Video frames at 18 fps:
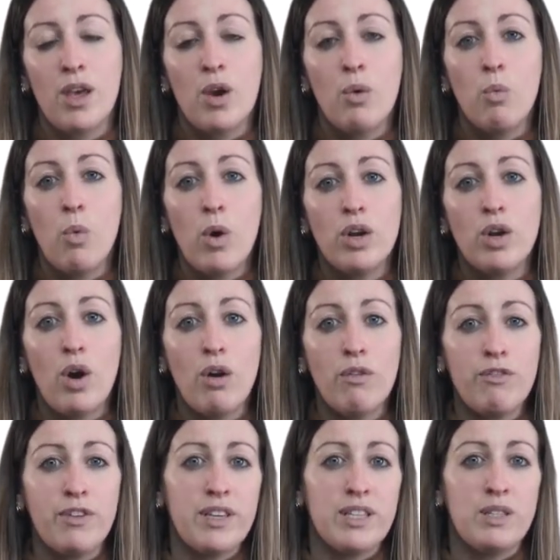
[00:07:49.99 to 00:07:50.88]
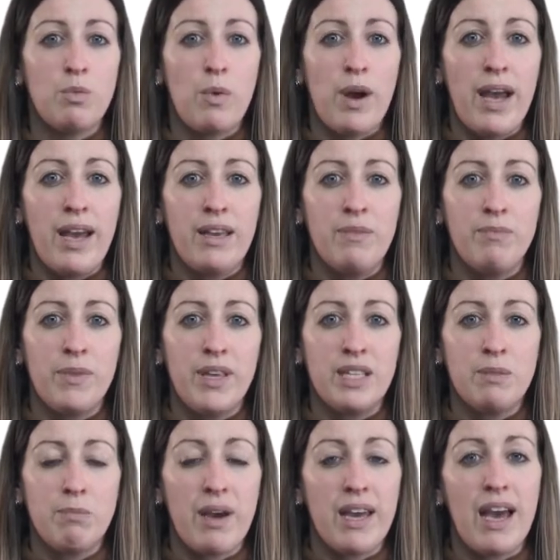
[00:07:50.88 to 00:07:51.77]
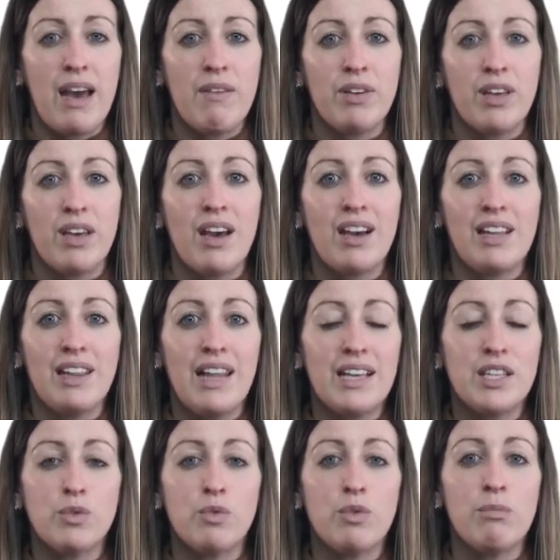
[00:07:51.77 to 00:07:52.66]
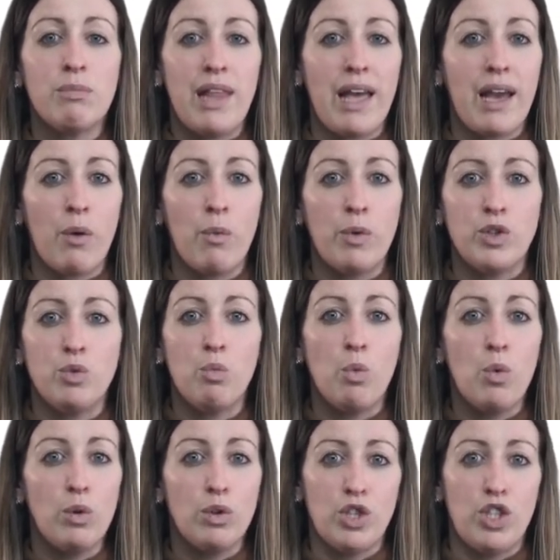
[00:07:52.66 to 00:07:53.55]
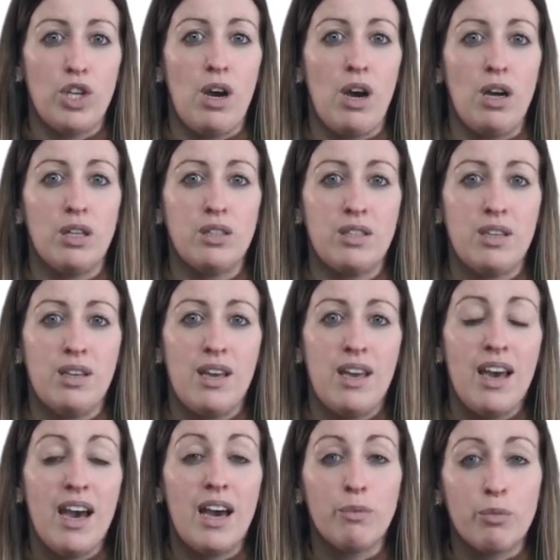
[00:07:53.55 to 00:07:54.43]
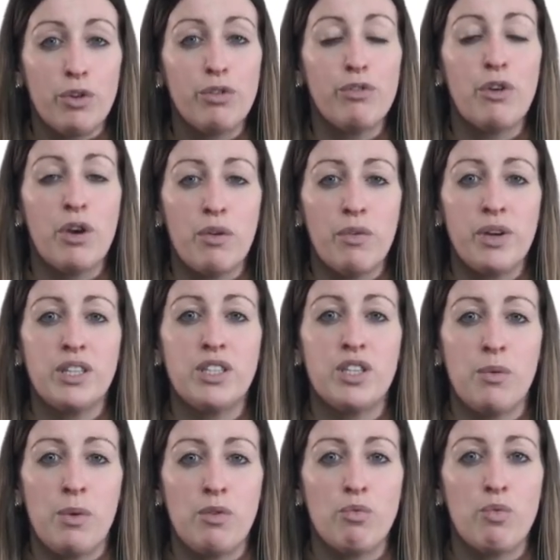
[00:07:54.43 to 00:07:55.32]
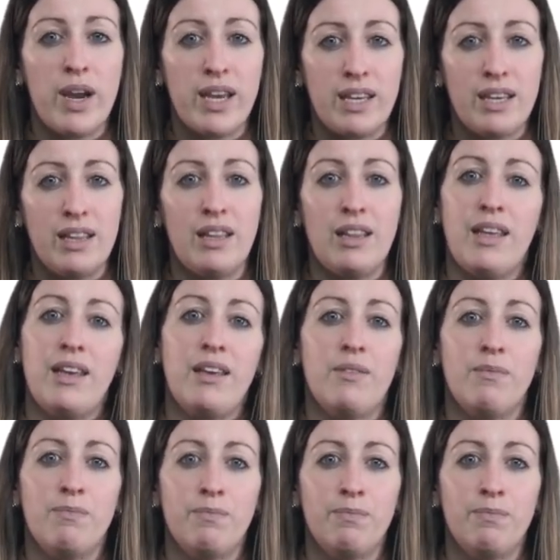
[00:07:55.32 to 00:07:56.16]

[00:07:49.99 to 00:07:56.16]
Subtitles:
One obvious way is by having a classroom language wall chart and referring to it regularly.